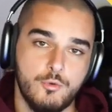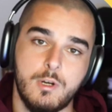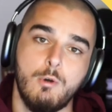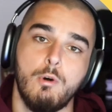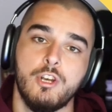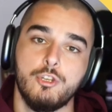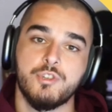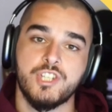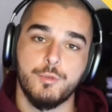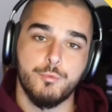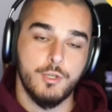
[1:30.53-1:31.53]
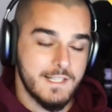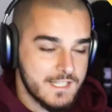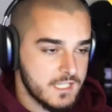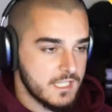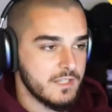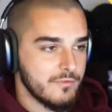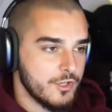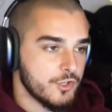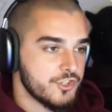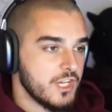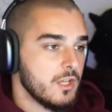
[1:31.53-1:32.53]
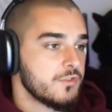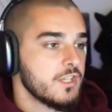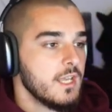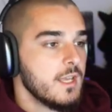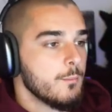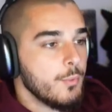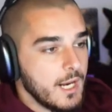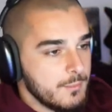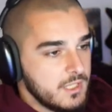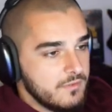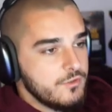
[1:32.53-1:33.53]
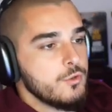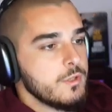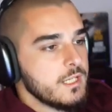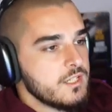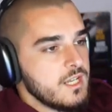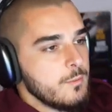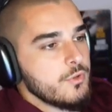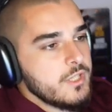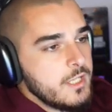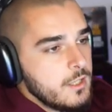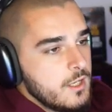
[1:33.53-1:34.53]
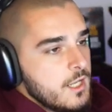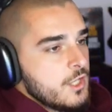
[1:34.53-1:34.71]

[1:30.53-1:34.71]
What I want to do is help you guys think for yourselves, but I'm giving you an example here.